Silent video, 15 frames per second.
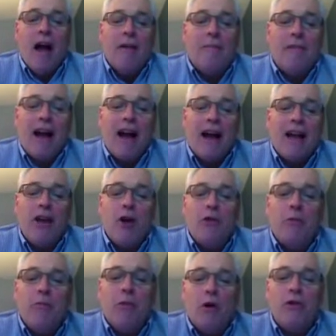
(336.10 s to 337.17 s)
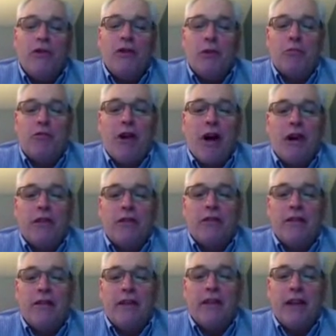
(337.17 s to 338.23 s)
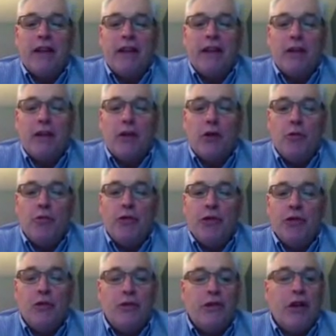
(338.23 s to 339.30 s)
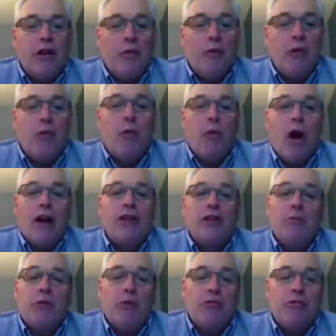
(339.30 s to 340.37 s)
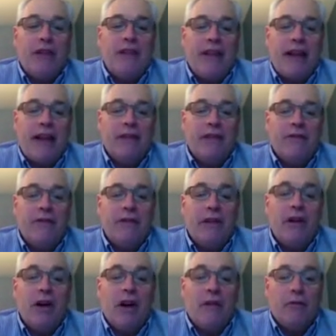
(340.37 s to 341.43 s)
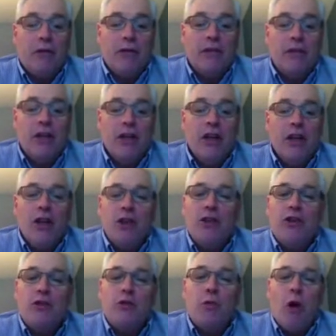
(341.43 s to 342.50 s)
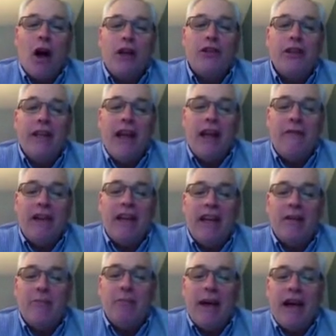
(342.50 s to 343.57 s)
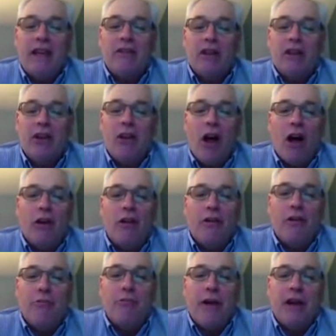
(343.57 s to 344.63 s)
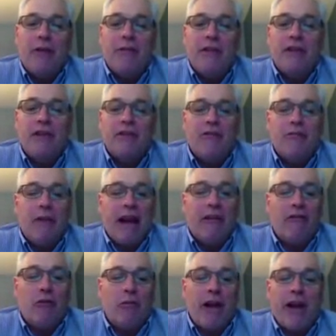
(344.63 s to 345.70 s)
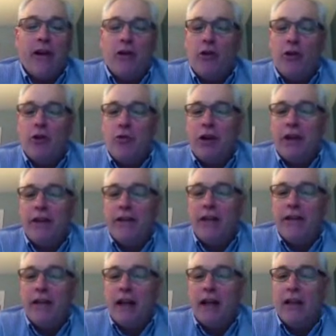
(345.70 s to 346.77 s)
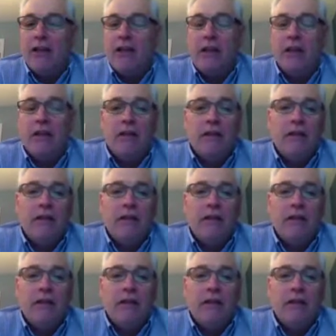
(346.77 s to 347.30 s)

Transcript: I know that most of the products that you produce come with washable protective covers. Does washing have any impact on the long-term benefits of Microban or Cupron technology?